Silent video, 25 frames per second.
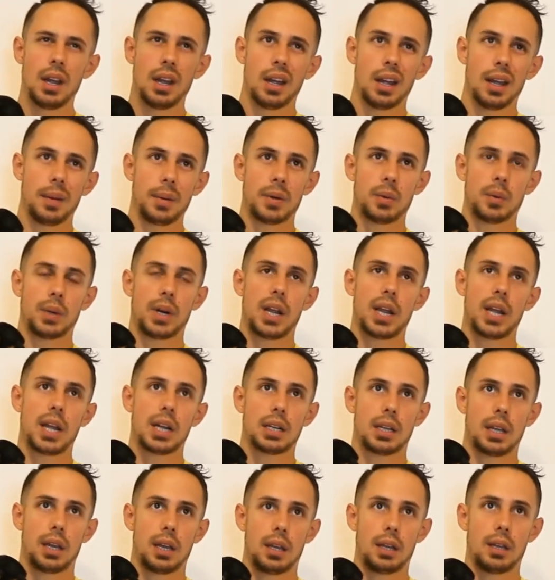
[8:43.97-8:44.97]
I mean, when I
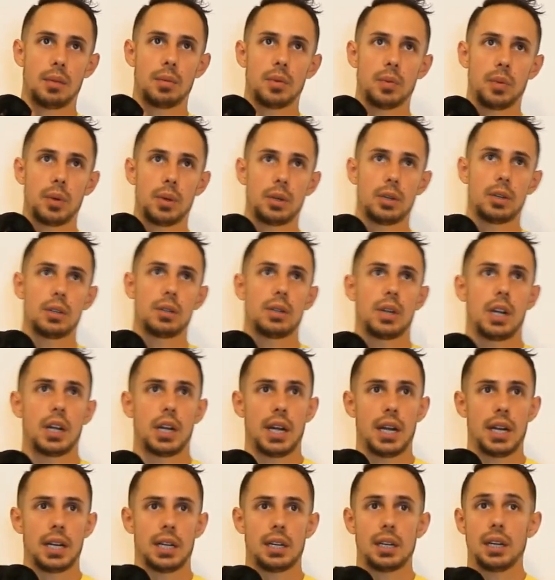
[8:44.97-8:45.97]
had Caleb and we were going out
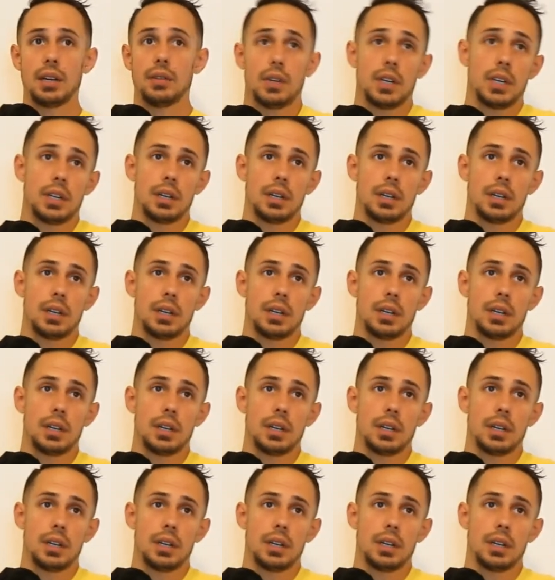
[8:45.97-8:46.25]
hiking,